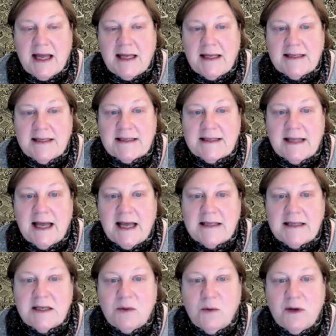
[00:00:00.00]
is
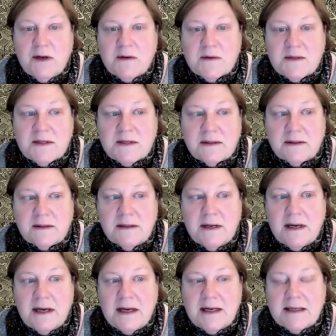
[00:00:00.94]
Lacey Wilson,
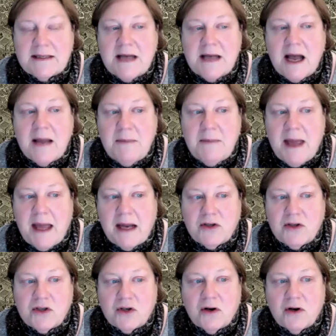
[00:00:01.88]
site
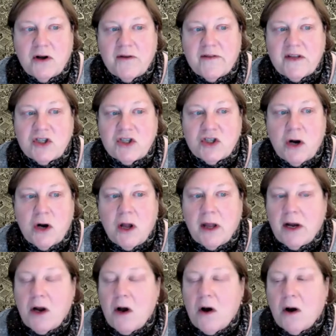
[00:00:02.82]
manager of the
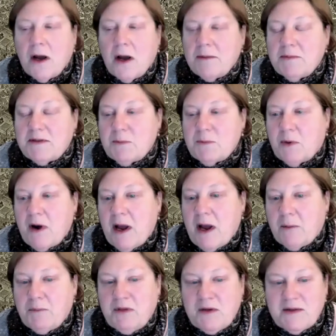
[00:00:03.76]
Charlotte Hawkins
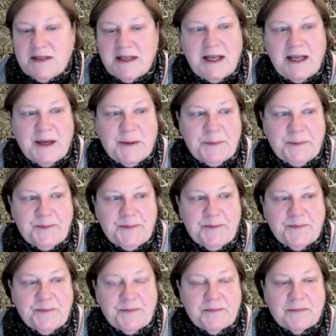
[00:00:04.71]
Brown Museum.
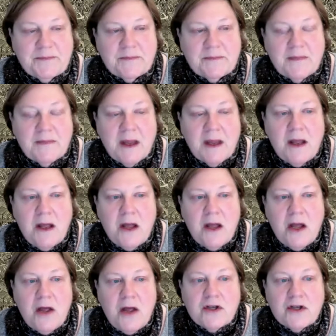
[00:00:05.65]

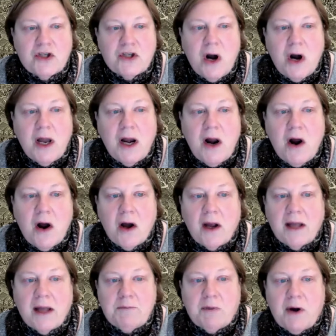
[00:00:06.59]
The Charlotte
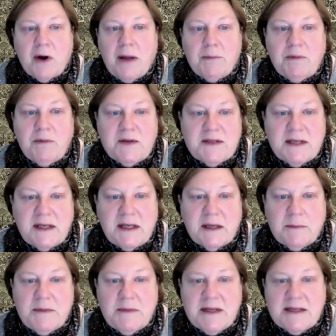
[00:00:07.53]
Hawkins Brown
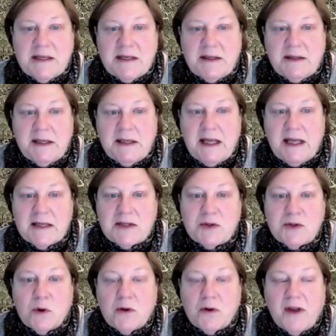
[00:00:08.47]
Museum is
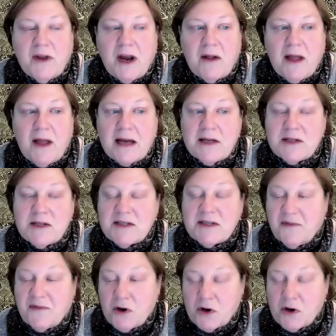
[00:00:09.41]
North Carolina's
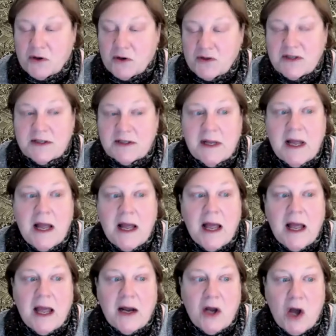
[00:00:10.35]
first
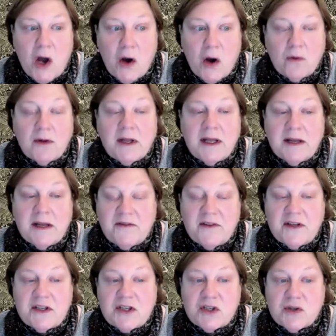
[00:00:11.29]
and only
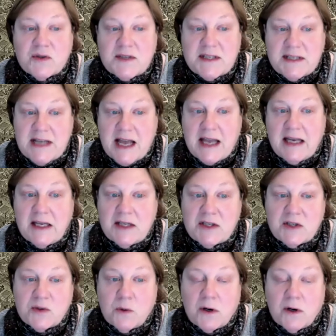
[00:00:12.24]
official state
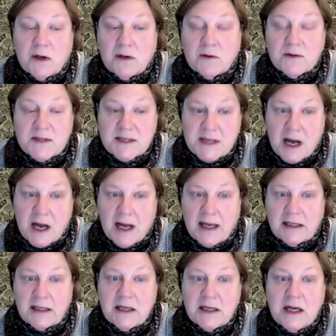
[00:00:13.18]
historical
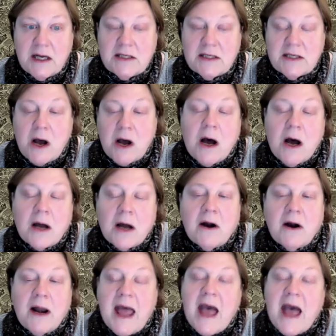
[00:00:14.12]
site to honor
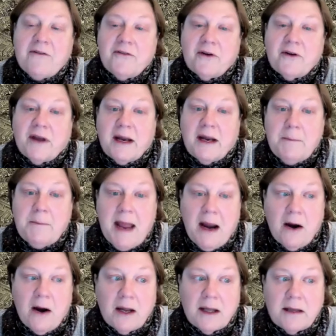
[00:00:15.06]
an African
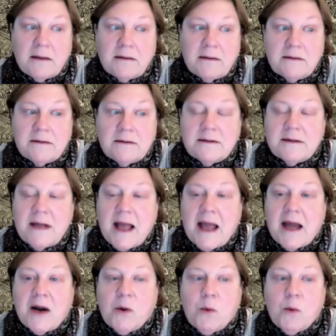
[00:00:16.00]
American
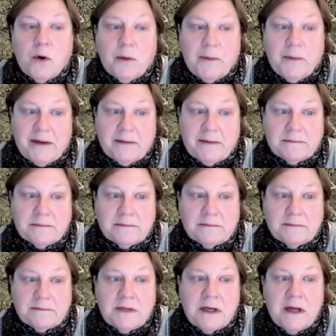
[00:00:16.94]
and a woman.
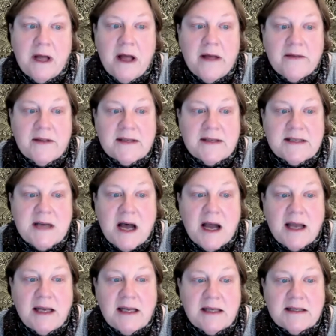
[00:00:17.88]
The
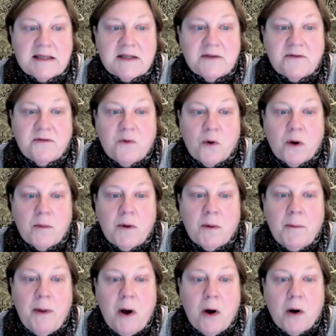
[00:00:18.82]
site is the
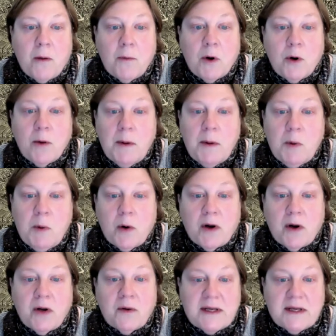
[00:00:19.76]
former Palmer
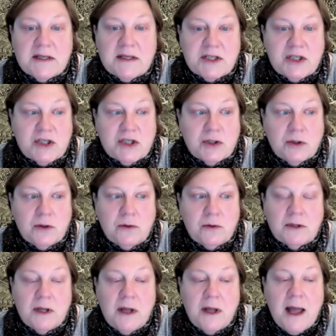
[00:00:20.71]
Memorial Institute,
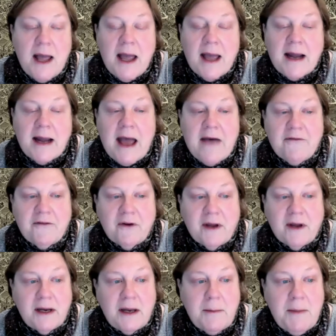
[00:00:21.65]
an
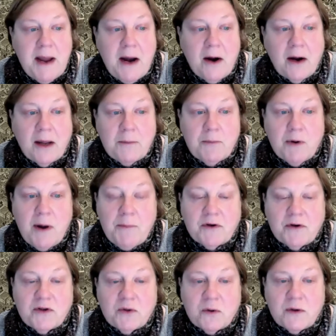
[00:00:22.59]
African American
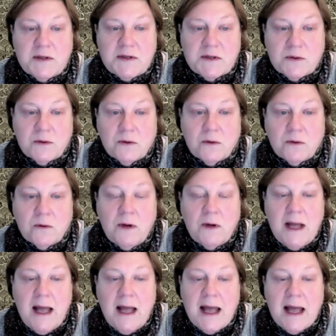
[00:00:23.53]
preparatory school
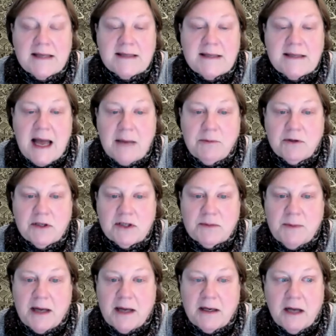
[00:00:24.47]
established
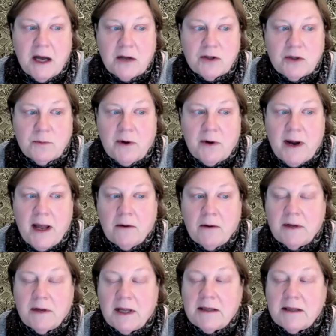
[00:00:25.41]
by Dr.
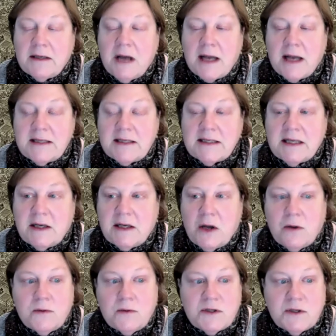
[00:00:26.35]
Brown in
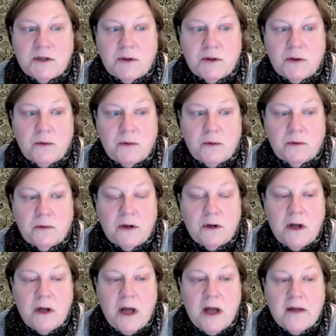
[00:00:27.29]
1902.
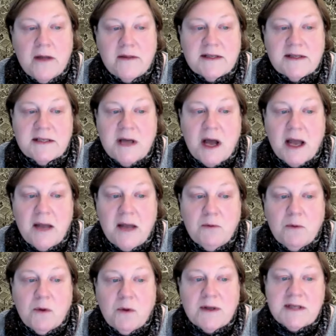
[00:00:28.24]
The site
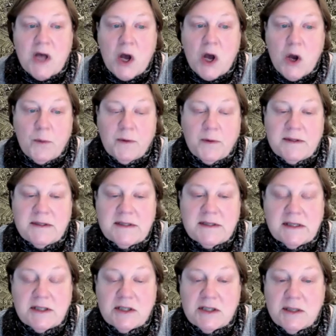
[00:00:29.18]
was opened
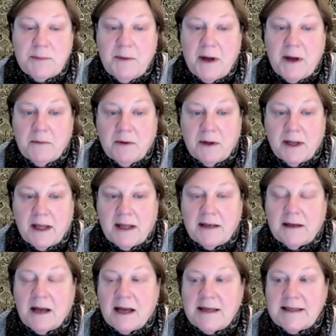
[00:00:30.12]
to the public
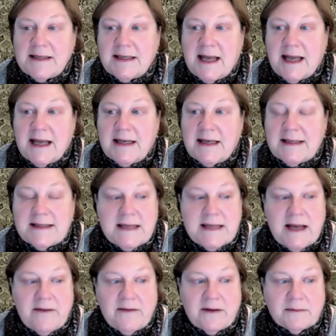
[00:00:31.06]
in
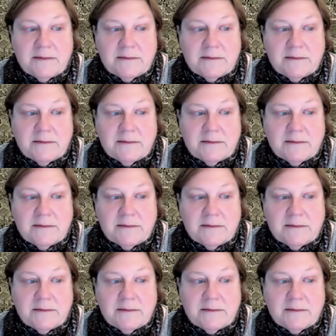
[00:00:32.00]
1987.